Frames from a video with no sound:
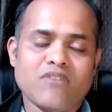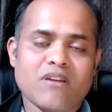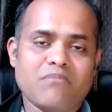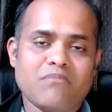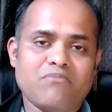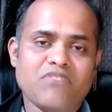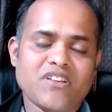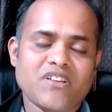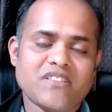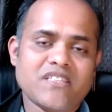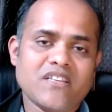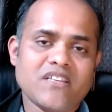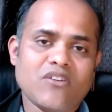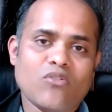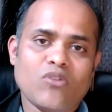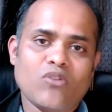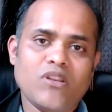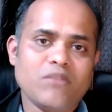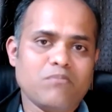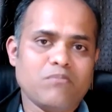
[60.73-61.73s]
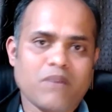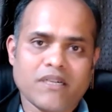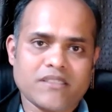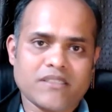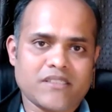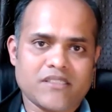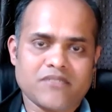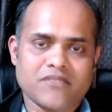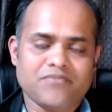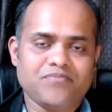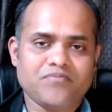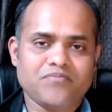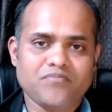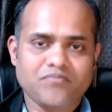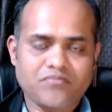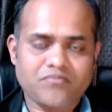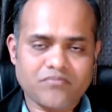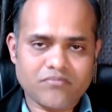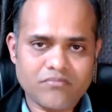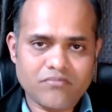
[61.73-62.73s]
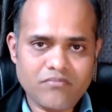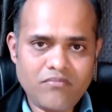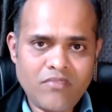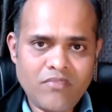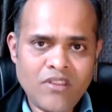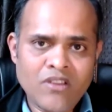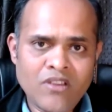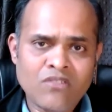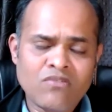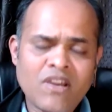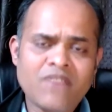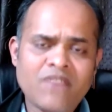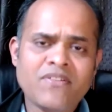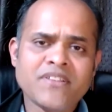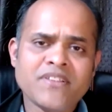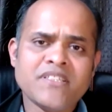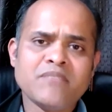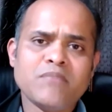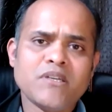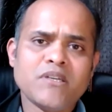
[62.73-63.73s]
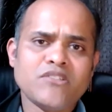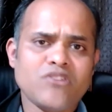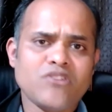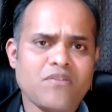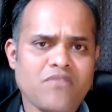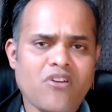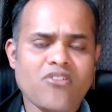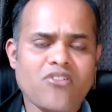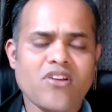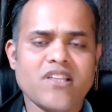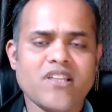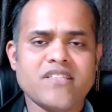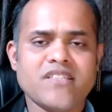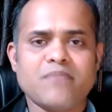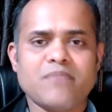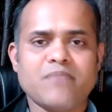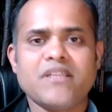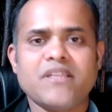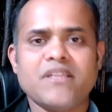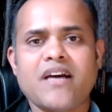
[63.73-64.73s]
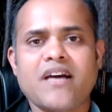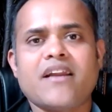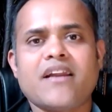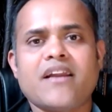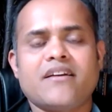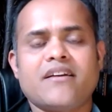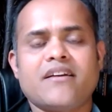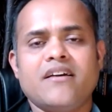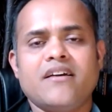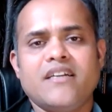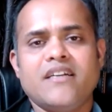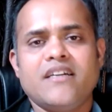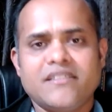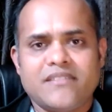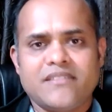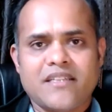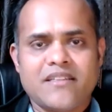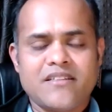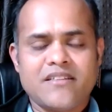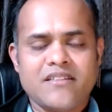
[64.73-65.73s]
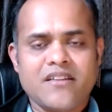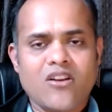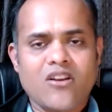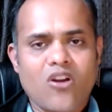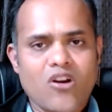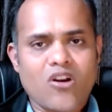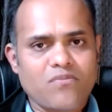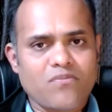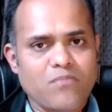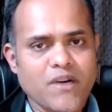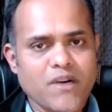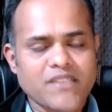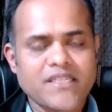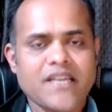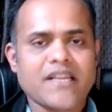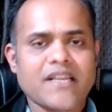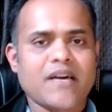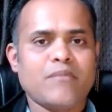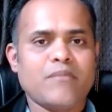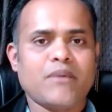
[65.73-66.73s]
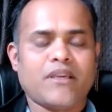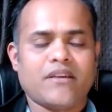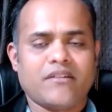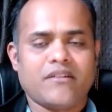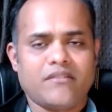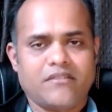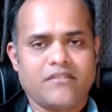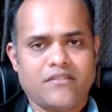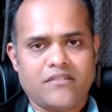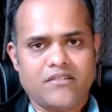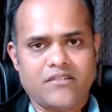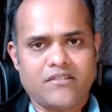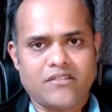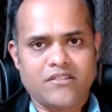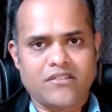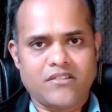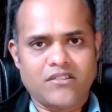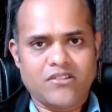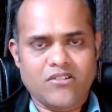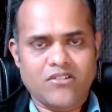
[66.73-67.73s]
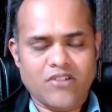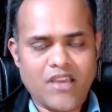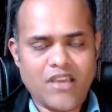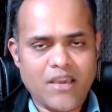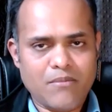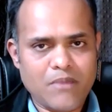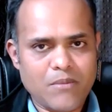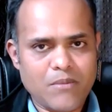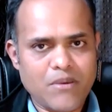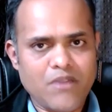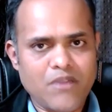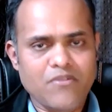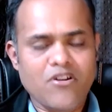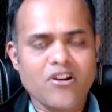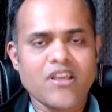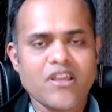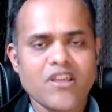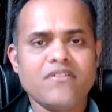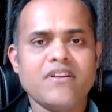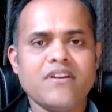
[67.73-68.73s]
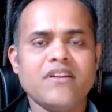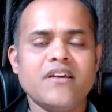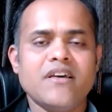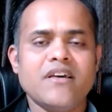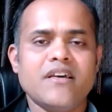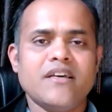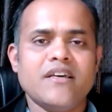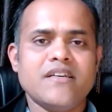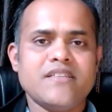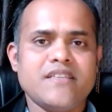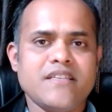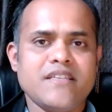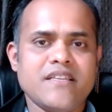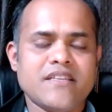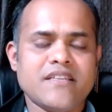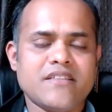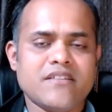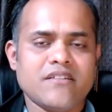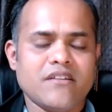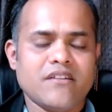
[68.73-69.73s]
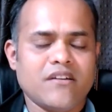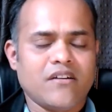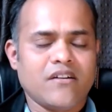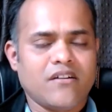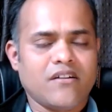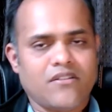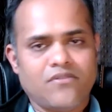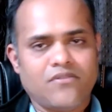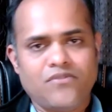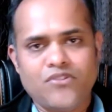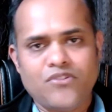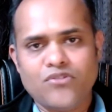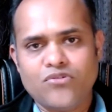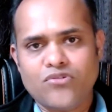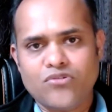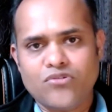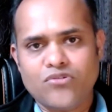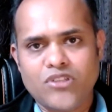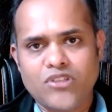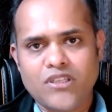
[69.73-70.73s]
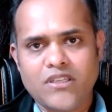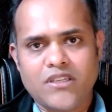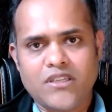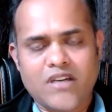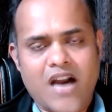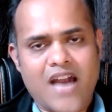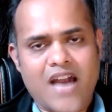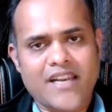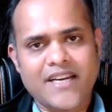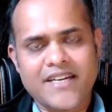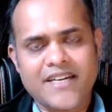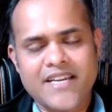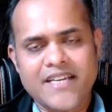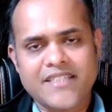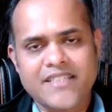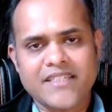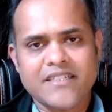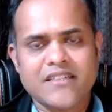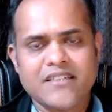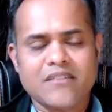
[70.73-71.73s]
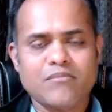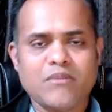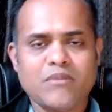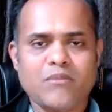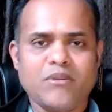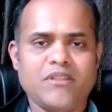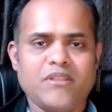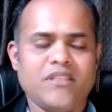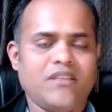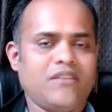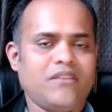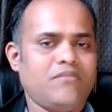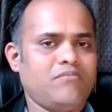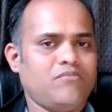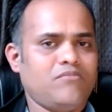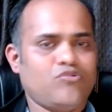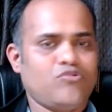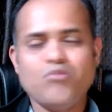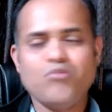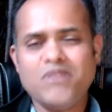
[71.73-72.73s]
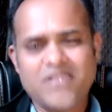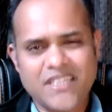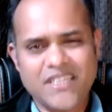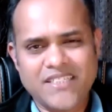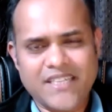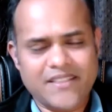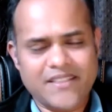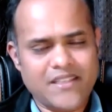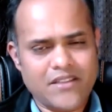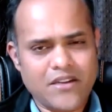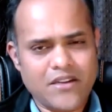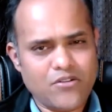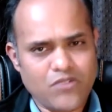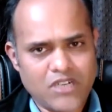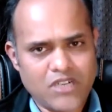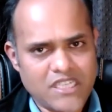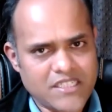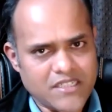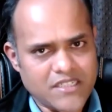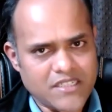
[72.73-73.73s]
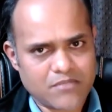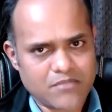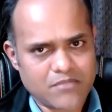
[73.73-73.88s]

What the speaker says: You are fixing only bugs. By fixing bugs, you have not done something correct. That the reason a lot of bugs are coming. Okay, maybe you have not given serious view to the architecture. Maybe the so many things are there that we'll discuss.